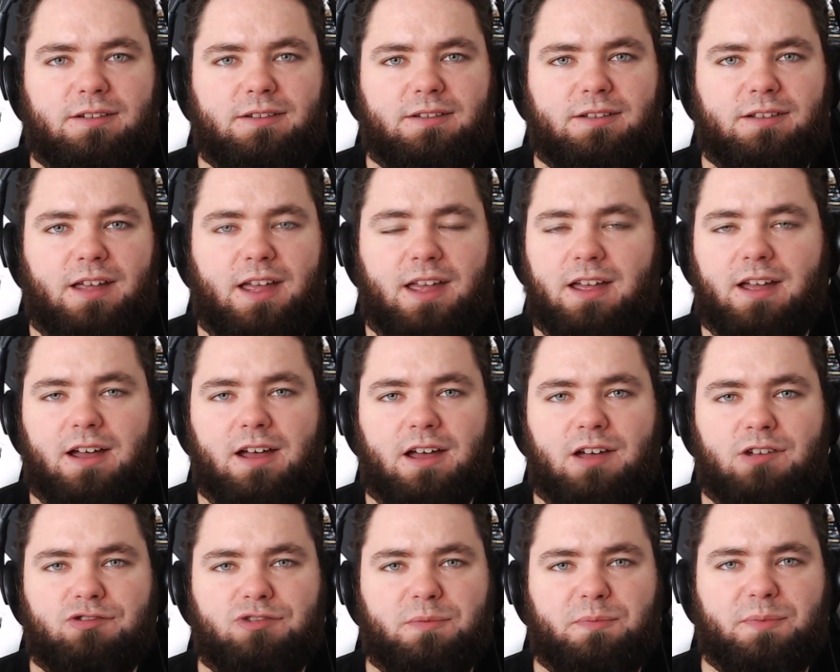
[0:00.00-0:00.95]
hitting
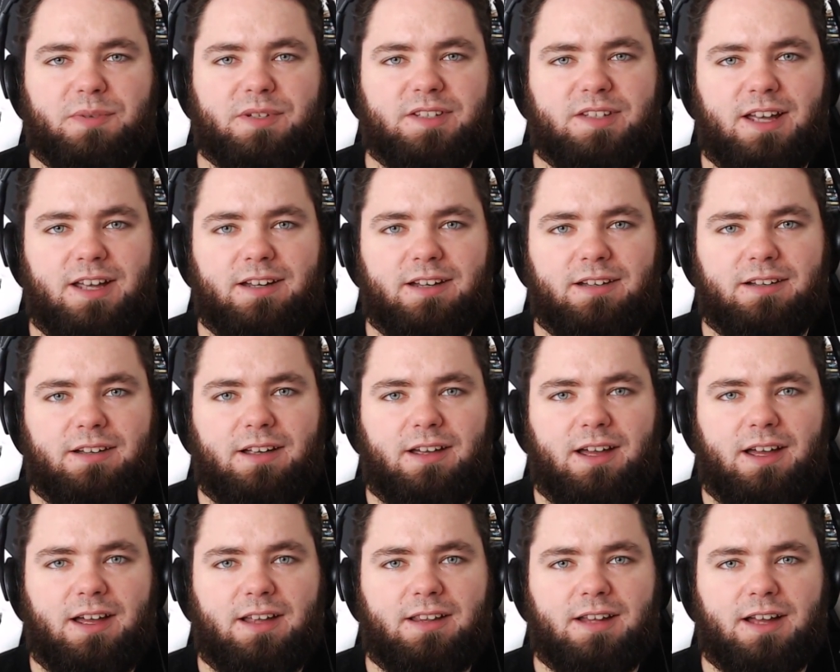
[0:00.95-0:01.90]
100%,
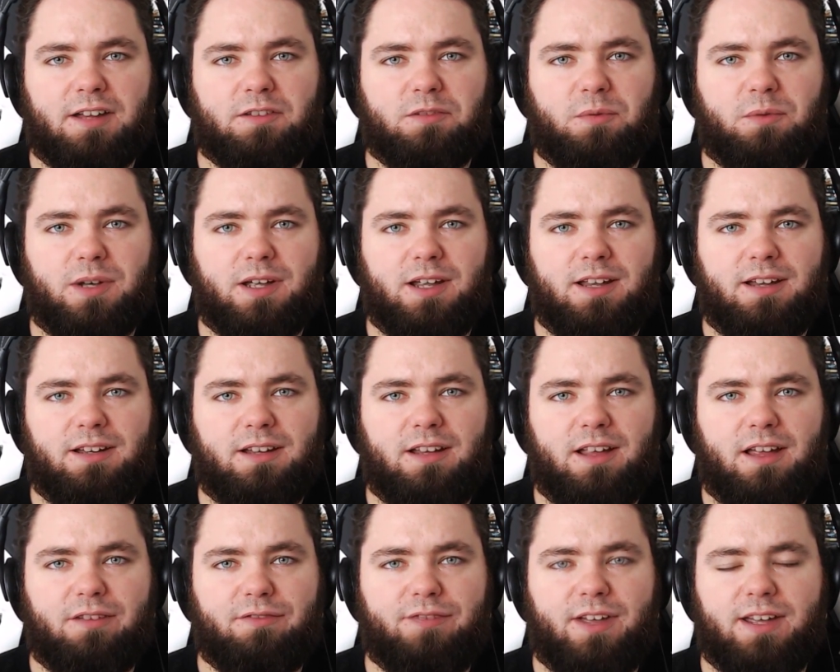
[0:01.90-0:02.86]
and that's when
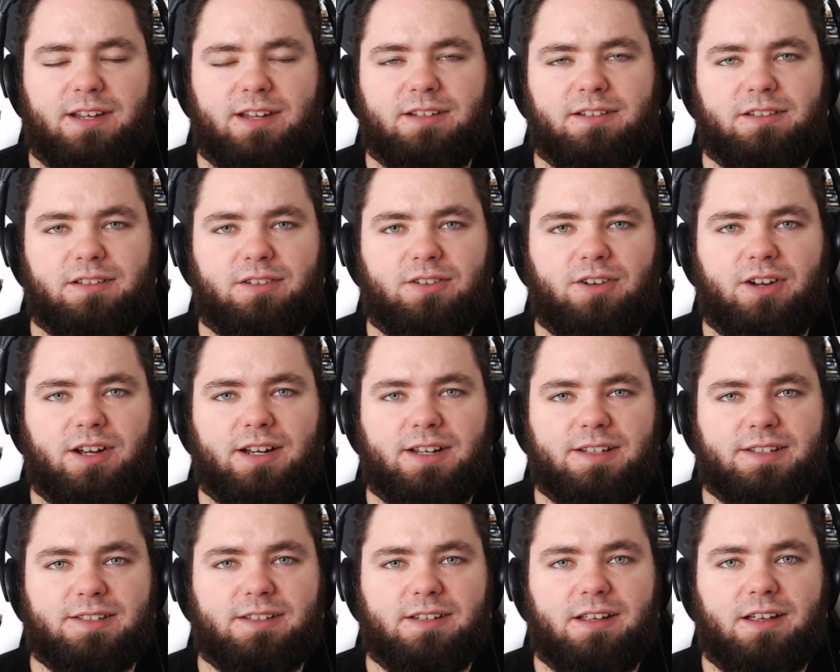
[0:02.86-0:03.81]
it faded to the
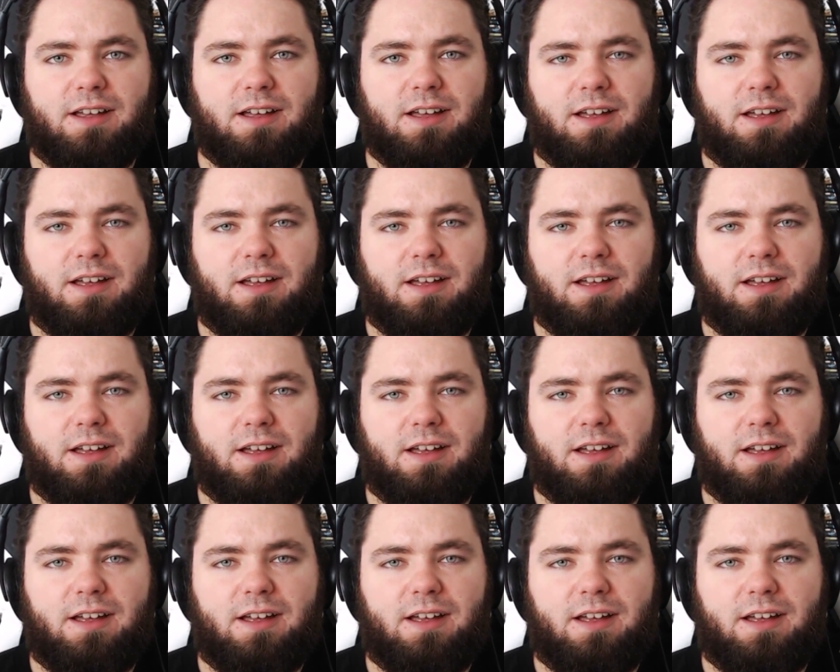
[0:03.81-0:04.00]
credits.